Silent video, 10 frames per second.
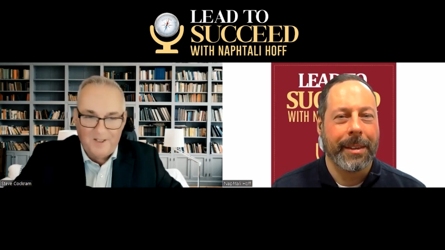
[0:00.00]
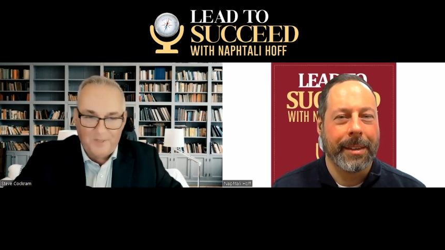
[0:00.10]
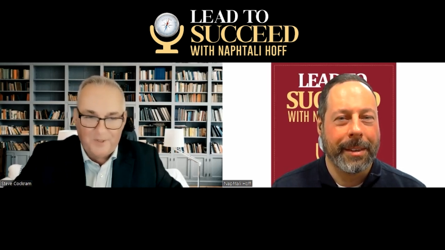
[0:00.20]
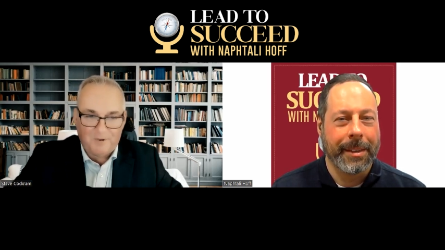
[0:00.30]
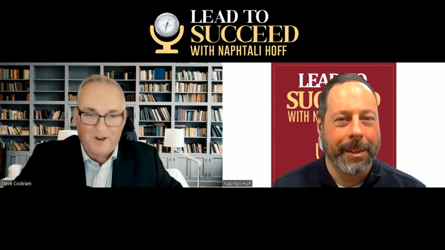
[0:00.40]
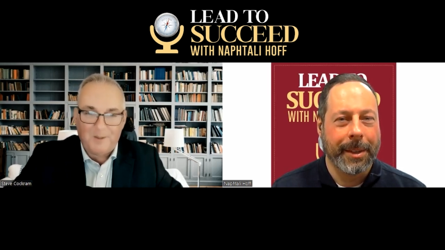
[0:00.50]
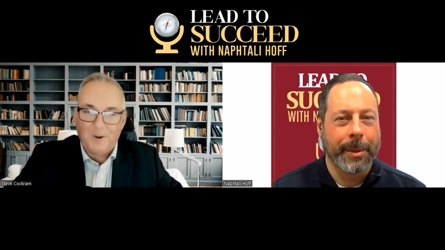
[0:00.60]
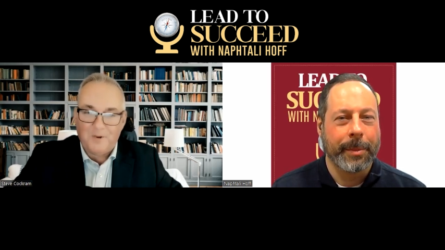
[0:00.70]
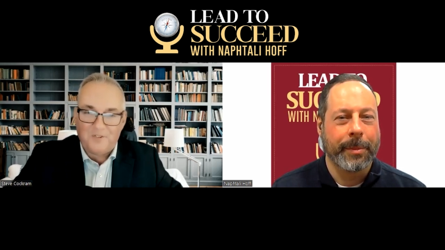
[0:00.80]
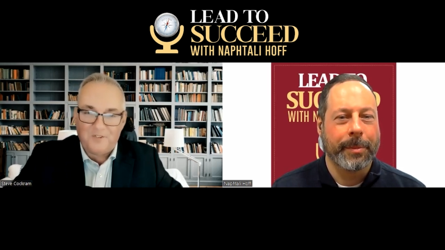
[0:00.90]
Speaker 1: The credit
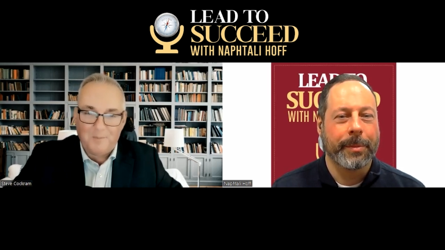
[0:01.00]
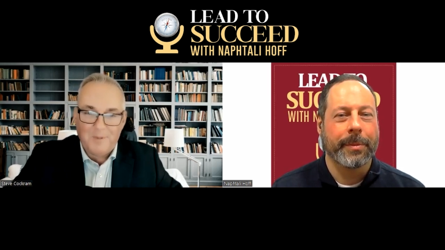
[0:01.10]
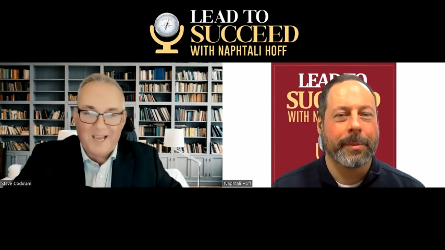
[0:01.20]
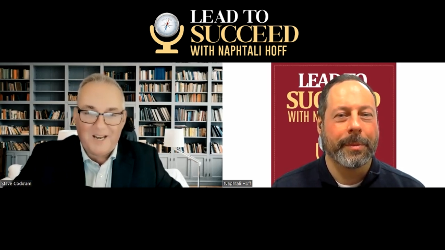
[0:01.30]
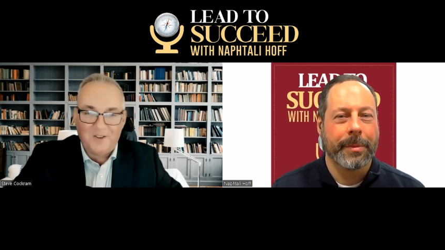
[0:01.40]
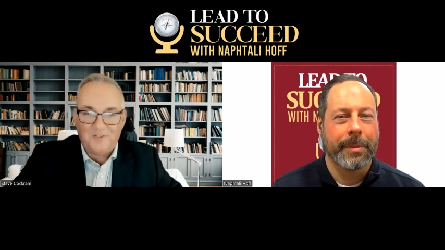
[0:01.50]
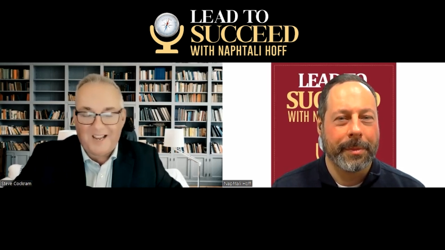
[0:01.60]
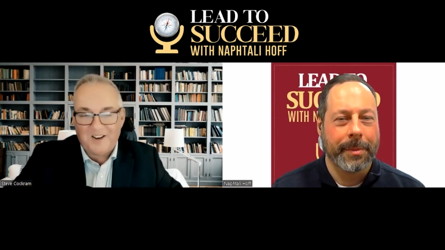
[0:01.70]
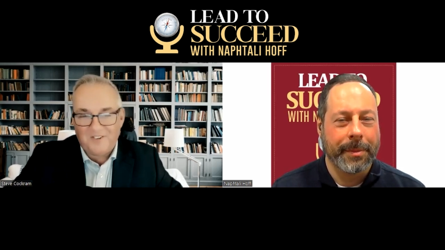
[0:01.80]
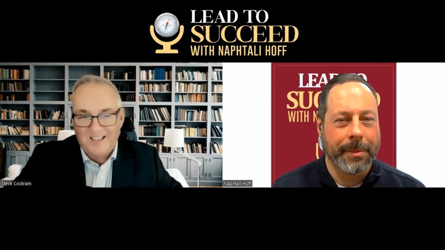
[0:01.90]
belongs to the man who's
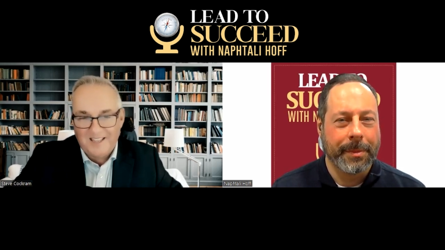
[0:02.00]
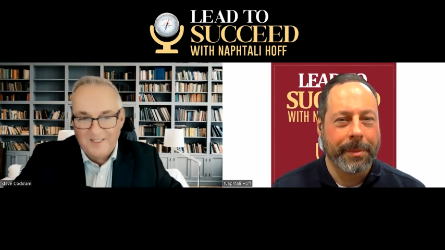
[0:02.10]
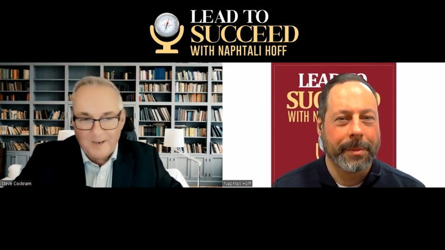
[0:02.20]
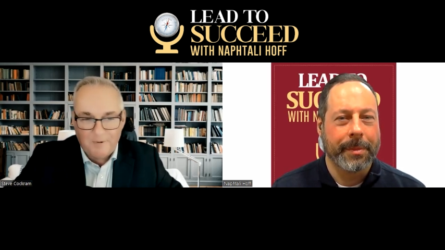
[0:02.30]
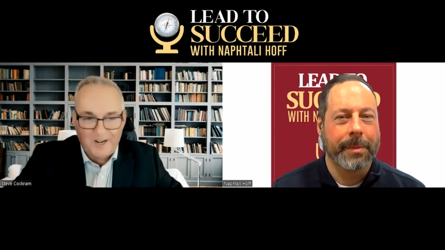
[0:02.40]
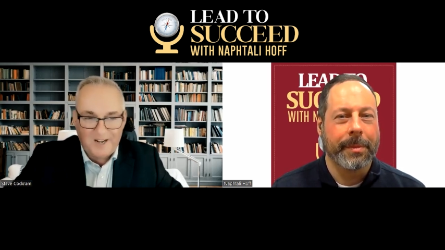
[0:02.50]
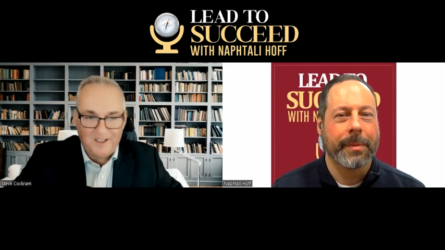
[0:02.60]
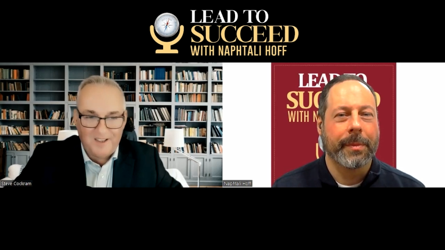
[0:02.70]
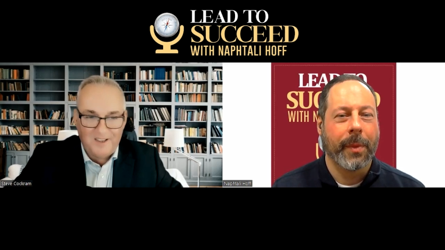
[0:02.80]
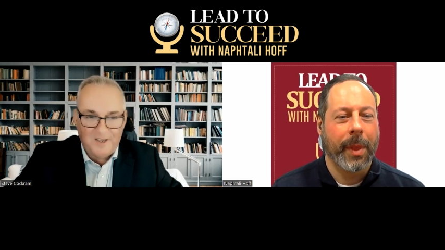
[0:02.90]
actually in the arena,
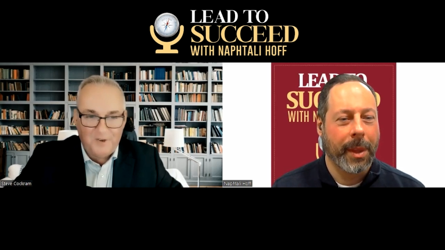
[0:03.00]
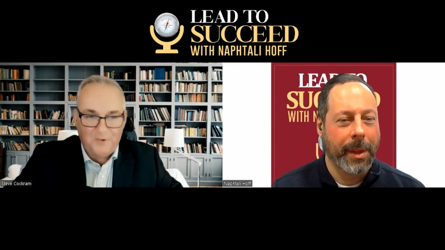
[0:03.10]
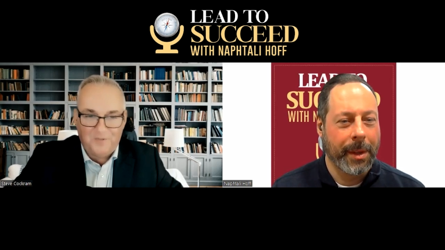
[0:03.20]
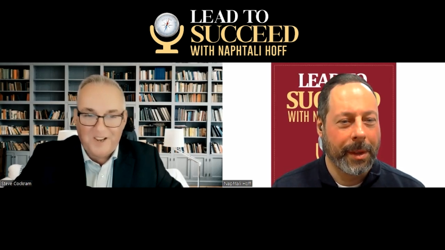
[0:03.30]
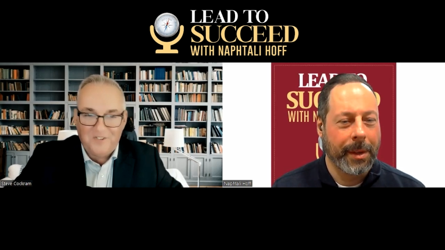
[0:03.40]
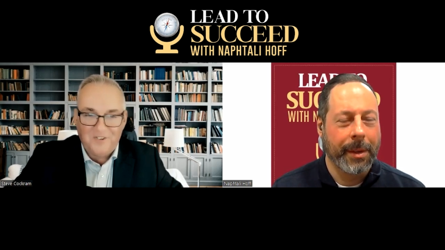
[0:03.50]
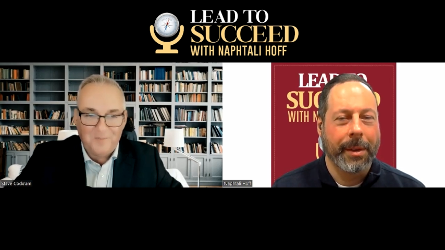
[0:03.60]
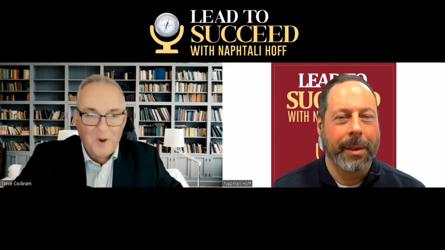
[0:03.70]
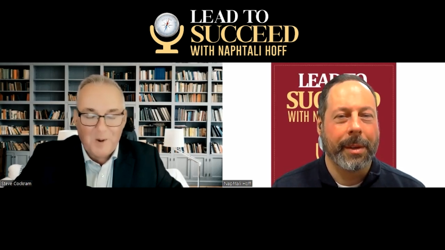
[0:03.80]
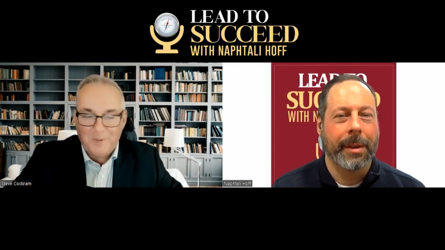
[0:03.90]
whose face is
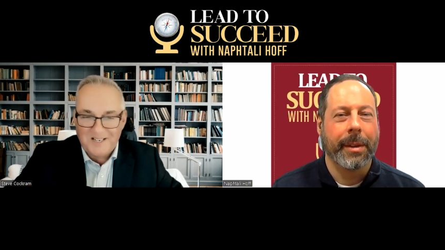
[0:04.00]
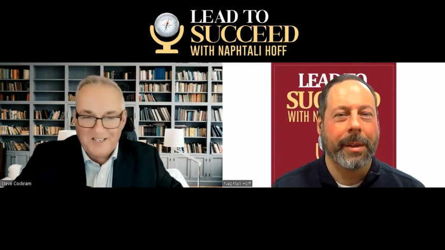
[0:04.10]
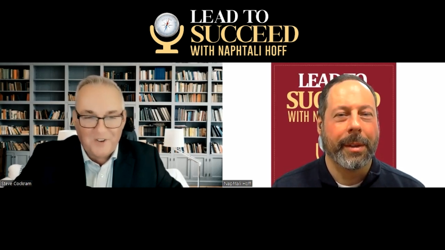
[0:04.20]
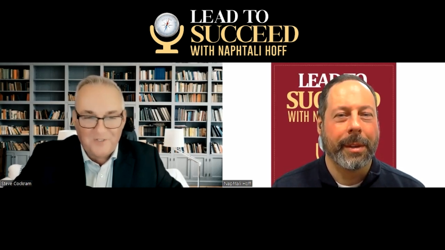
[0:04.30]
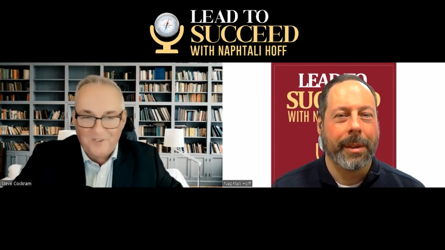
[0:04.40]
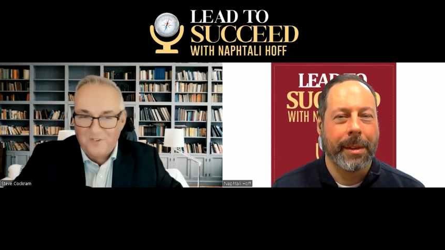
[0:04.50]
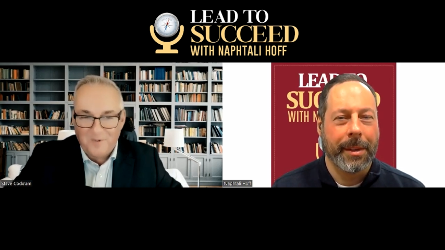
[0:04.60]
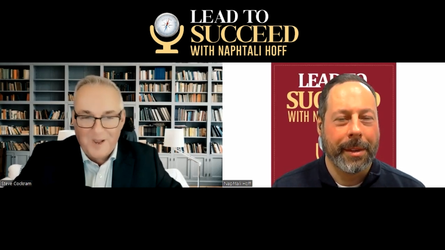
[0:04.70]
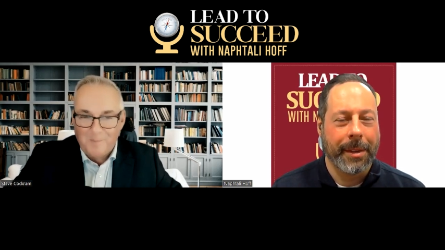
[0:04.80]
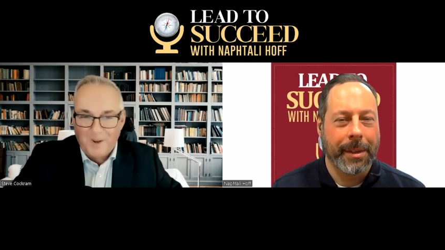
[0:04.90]
marred by dust and sweat
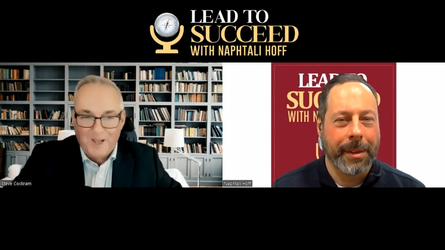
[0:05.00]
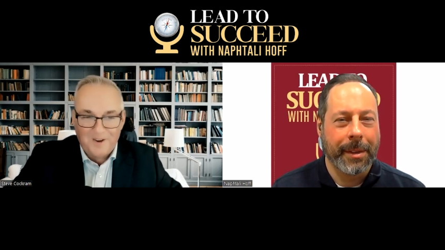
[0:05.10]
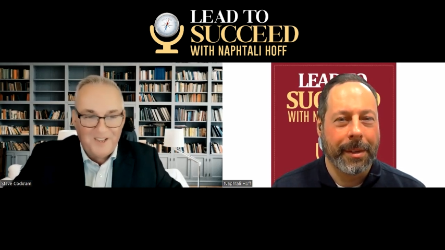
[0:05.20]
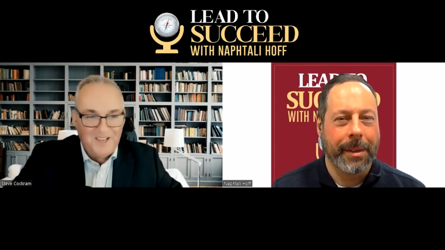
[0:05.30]
and blood,